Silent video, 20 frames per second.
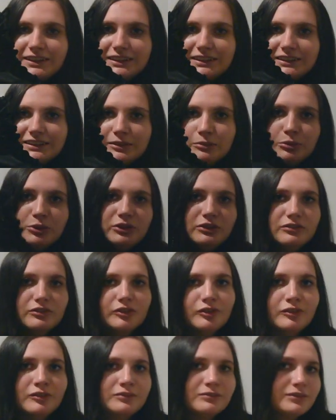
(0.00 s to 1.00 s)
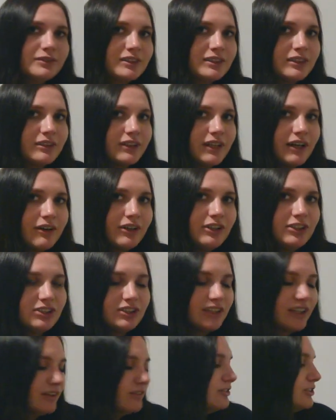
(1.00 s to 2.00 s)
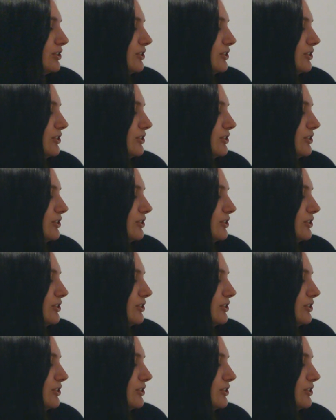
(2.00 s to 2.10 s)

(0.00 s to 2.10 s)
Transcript: so beautiful. So now I just have